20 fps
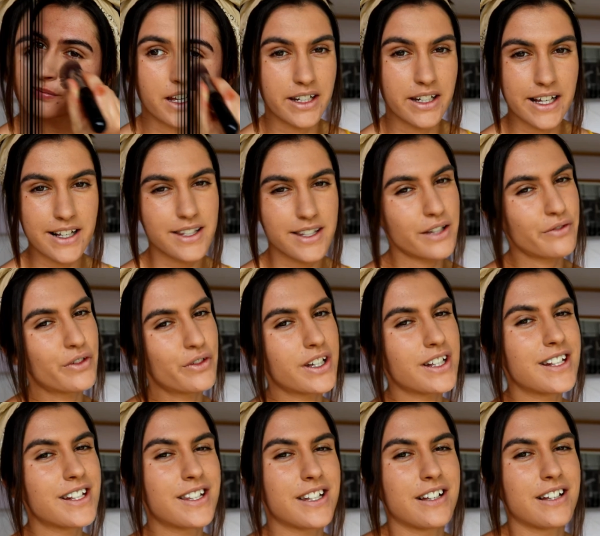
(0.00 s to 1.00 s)
Next up for
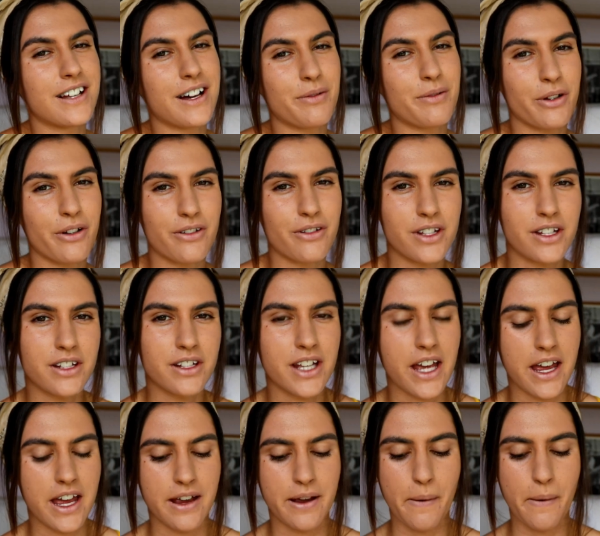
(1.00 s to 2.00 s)
concealer, I'm going to
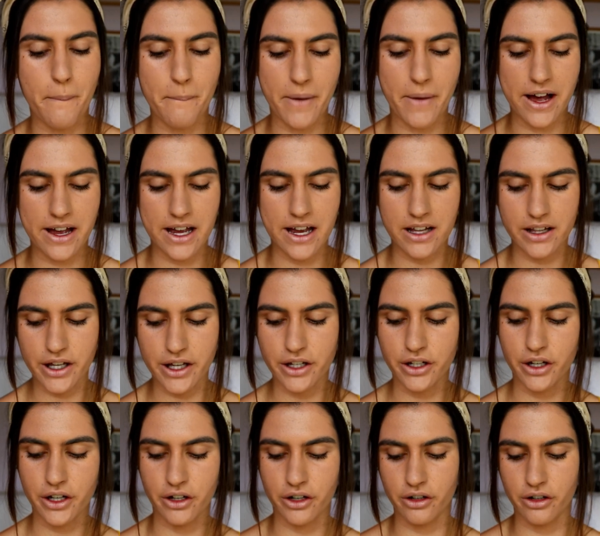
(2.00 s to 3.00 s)
take my L A
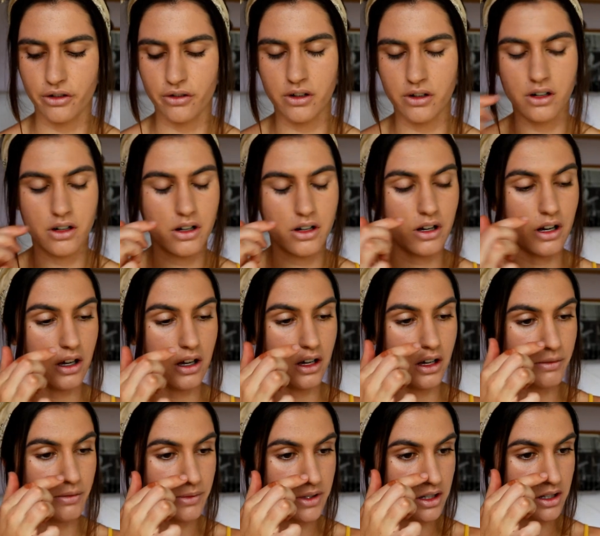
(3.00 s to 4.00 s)
Girl
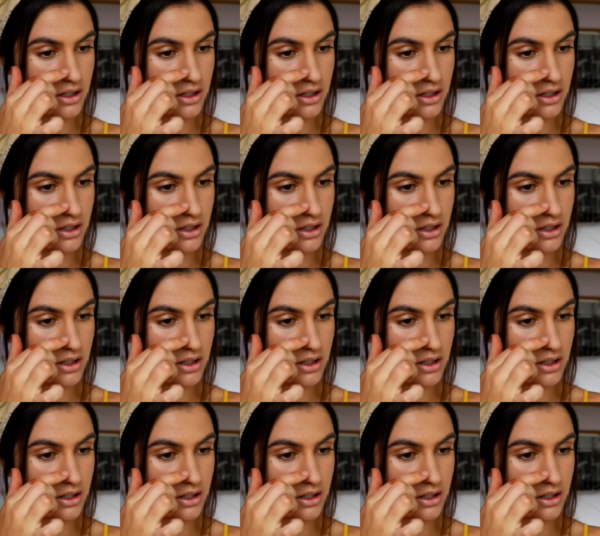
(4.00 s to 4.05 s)
um,